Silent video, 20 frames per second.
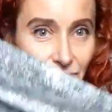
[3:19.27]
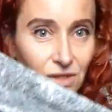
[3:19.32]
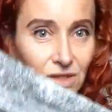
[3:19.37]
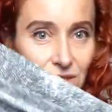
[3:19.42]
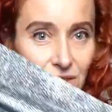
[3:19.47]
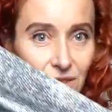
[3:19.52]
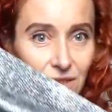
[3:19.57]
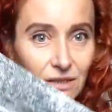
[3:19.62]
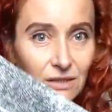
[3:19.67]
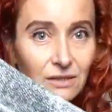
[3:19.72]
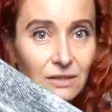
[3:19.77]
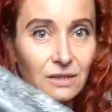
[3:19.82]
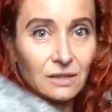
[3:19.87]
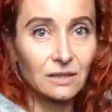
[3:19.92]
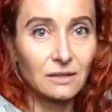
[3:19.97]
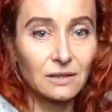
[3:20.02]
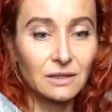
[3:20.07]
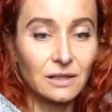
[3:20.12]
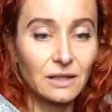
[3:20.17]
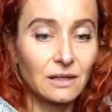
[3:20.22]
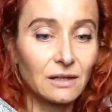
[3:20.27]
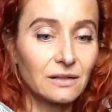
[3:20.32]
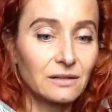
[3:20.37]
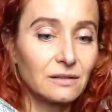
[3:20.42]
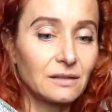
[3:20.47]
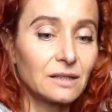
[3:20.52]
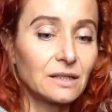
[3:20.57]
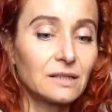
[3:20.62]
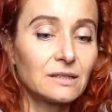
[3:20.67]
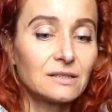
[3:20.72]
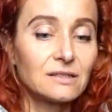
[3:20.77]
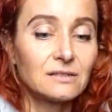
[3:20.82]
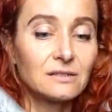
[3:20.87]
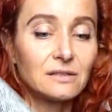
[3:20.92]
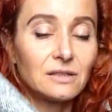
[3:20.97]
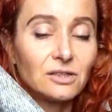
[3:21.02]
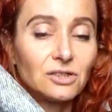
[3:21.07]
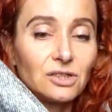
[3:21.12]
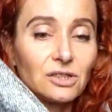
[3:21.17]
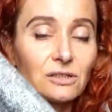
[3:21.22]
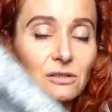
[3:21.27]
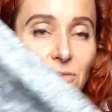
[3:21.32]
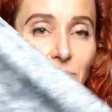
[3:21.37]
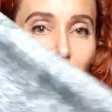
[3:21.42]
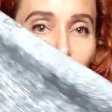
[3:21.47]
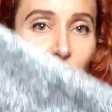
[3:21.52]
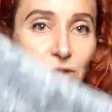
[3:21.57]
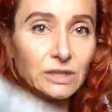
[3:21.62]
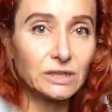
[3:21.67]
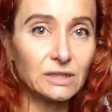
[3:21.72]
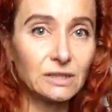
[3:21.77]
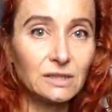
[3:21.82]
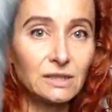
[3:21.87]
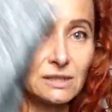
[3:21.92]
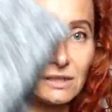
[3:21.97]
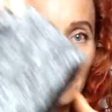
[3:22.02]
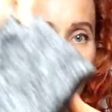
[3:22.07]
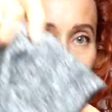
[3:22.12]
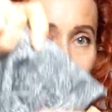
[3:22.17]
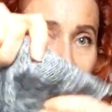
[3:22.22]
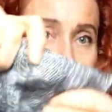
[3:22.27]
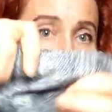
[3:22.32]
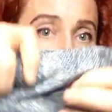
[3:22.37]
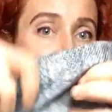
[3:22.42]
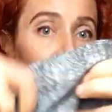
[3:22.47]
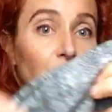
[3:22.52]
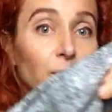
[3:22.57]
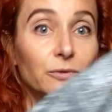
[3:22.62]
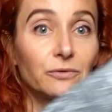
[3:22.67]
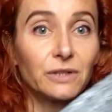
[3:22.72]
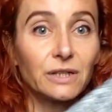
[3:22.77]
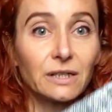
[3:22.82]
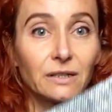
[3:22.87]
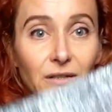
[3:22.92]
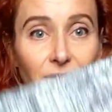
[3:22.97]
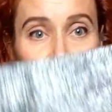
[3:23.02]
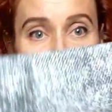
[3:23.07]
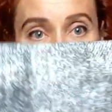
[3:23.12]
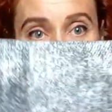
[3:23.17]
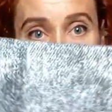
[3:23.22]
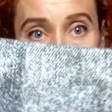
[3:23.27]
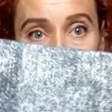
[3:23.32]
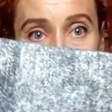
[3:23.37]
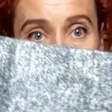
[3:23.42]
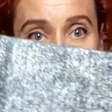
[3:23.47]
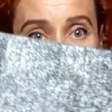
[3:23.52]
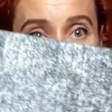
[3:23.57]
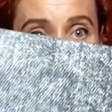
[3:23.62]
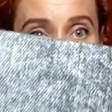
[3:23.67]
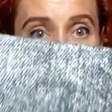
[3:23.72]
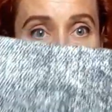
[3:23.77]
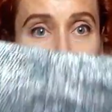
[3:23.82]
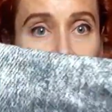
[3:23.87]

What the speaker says: really good. I think it's digital print. I know it's boring for most